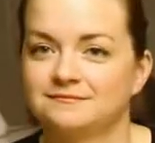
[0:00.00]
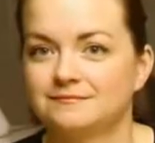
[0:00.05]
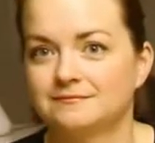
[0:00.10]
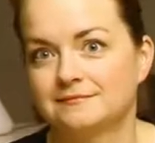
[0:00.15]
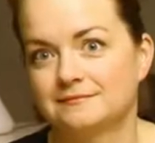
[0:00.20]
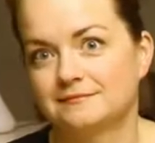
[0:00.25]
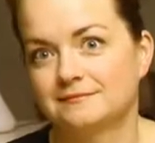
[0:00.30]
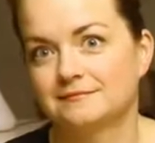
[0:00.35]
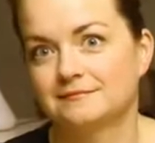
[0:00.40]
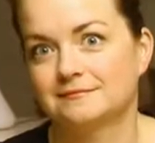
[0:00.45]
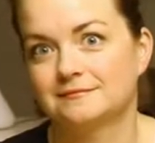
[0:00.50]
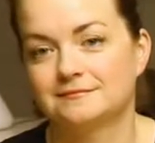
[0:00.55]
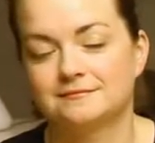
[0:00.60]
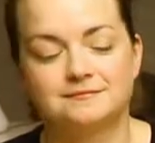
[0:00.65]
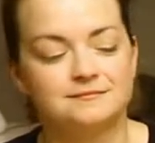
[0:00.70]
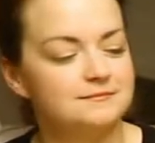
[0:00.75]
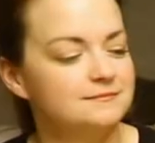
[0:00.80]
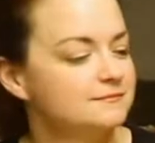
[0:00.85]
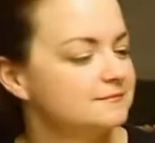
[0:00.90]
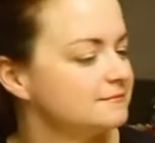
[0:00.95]

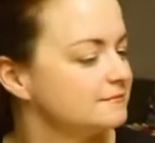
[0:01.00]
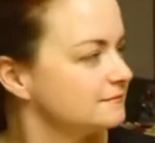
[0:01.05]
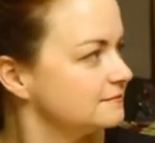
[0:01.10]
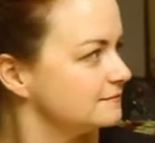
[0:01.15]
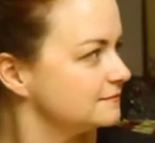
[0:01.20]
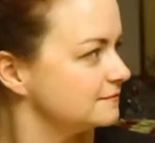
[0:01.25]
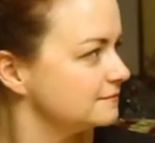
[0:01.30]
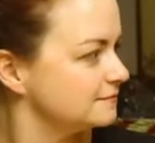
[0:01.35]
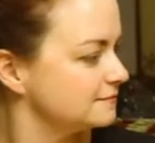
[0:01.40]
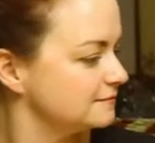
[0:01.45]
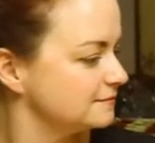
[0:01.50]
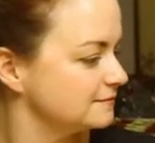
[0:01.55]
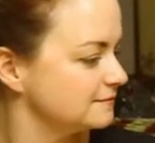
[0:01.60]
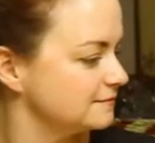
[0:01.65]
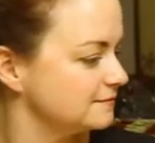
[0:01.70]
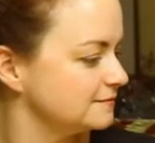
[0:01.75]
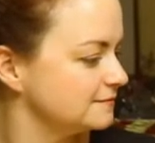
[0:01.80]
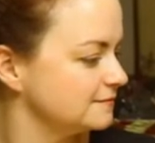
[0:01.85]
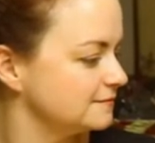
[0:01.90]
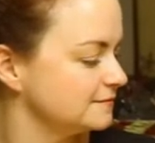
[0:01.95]

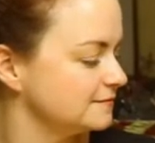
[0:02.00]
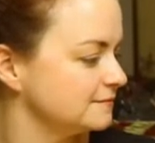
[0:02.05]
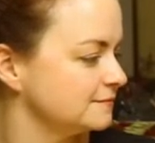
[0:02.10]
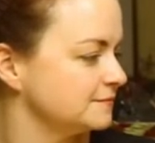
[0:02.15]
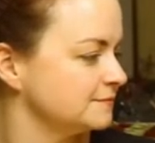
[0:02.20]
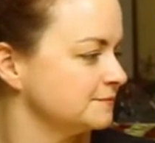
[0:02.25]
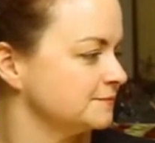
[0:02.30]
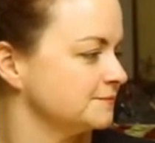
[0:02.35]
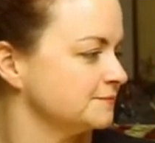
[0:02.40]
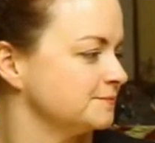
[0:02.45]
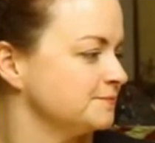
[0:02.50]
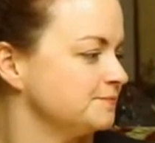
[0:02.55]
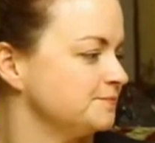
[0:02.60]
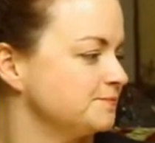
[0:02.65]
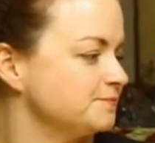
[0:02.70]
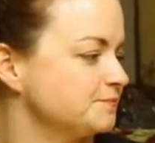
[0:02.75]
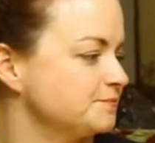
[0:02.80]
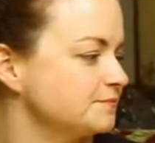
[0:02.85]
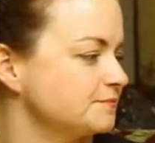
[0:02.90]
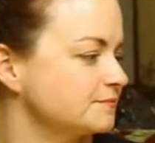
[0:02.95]

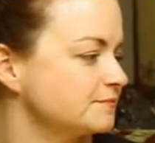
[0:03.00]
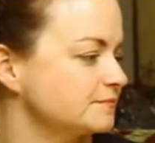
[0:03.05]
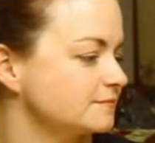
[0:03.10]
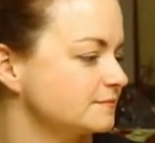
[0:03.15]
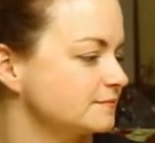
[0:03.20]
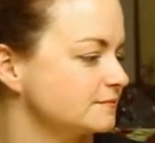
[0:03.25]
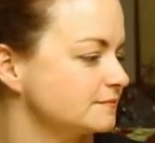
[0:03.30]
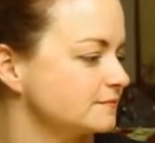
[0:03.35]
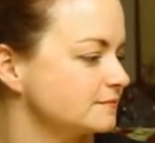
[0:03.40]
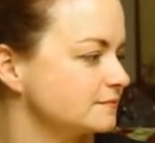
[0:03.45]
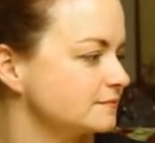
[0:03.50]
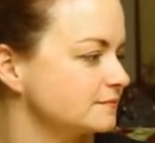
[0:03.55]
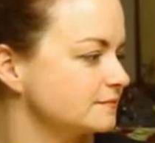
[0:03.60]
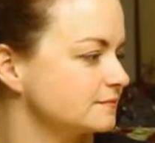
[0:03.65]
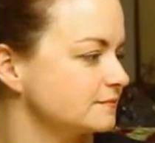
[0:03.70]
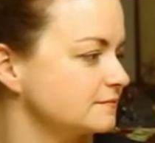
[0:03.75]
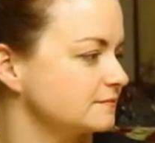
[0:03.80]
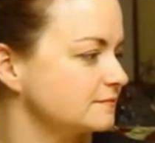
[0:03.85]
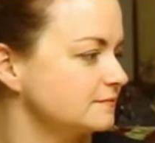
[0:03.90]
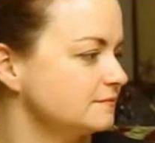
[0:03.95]

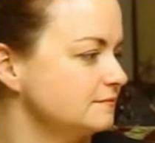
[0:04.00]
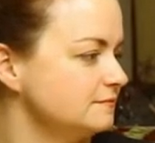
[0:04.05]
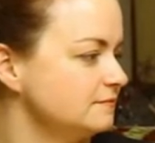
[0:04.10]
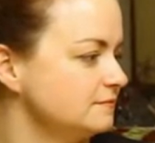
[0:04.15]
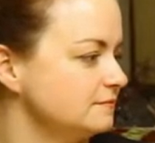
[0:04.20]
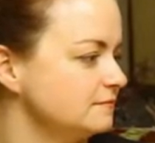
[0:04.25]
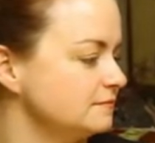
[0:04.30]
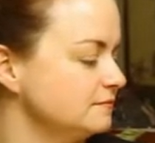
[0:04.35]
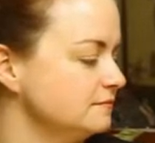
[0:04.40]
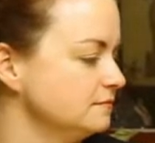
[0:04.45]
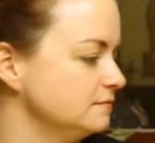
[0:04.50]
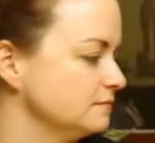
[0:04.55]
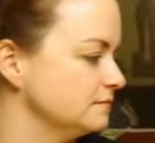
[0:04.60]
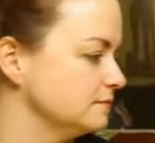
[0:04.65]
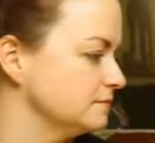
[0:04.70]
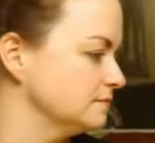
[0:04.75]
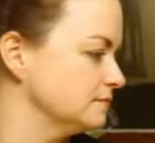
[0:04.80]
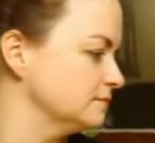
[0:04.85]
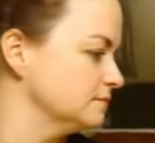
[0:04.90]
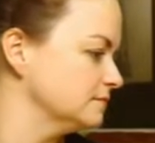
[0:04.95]

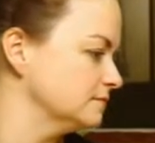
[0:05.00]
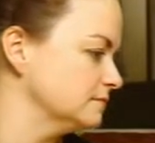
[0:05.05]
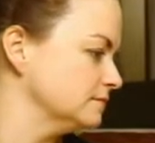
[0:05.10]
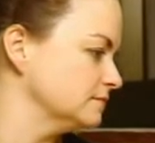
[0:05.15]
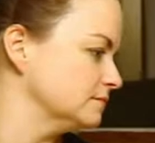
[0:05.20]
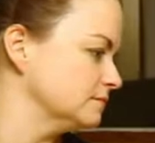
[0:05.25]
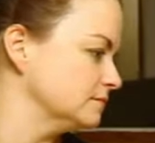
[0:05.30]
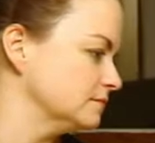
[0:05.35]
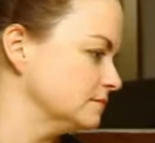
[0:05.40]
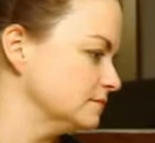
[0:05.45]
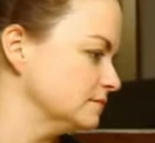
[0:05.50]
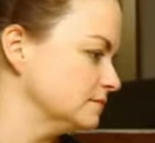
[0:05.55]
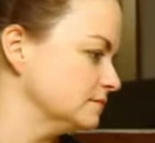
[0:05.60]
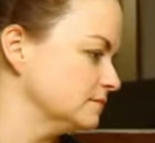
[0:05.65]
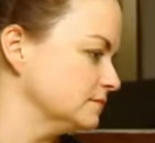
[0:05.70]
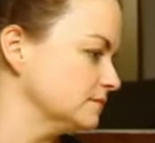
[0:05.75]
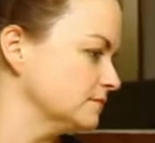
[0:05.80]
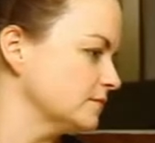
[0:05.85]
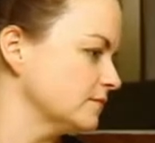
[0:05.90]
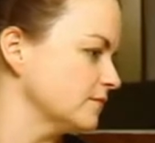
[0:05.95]

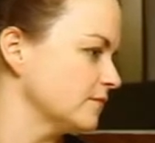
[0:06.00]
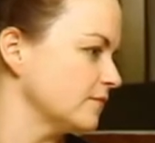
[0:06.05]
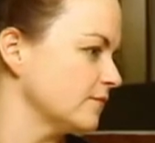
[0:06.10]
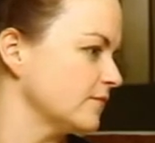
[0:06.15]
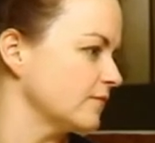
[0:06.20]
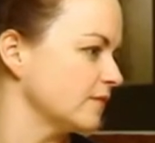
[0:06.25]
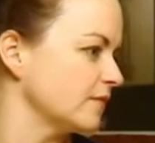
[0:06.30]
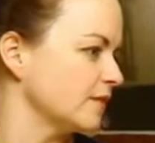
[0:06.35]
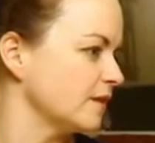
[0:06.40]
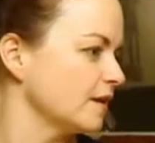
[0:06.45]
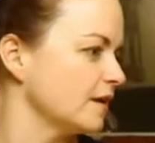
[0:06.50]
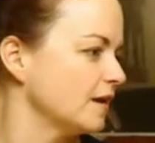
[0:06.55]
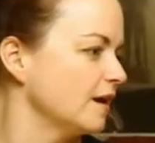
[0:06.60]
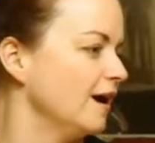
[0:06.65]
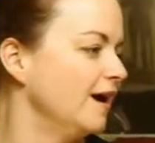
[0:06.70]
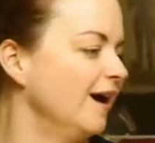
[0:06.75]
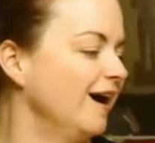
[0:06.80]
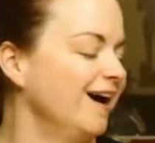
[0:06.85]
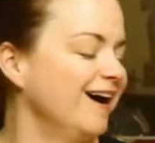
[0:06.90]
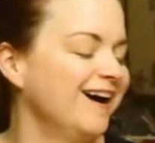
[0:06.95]

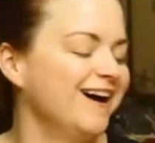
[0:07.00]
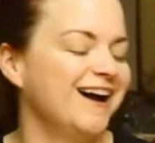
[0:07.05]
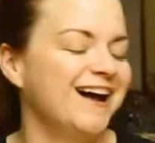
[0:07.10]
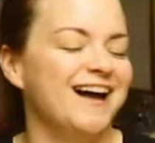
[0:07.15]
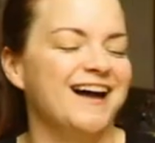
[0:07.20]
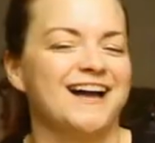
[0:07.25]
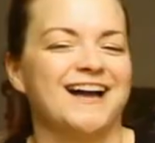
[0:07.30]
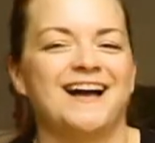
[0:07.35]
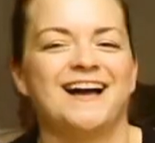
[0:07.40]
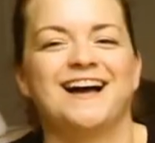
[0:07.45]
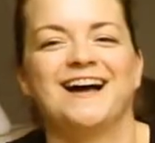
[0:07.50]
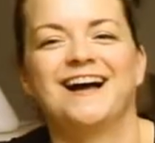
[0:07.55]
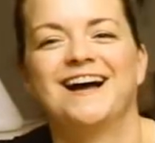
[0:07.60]
The person shown says nothing.